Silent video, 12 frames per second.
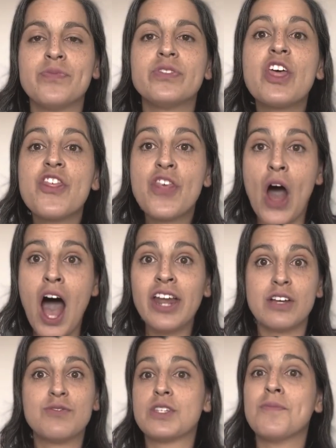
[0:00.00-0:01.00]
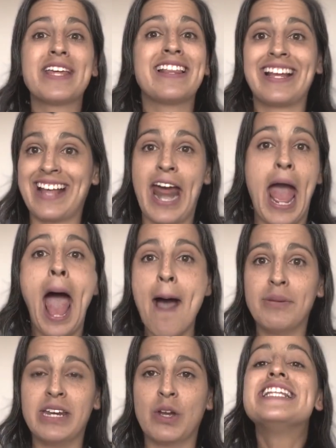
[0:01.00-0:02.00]
The thought of something like that
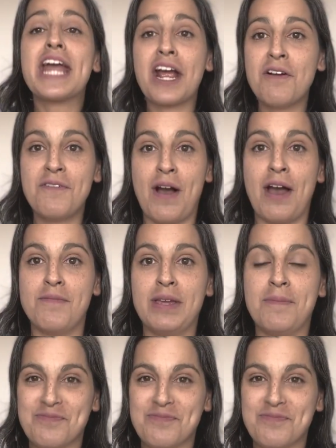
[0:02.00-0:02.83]
happening terrified me.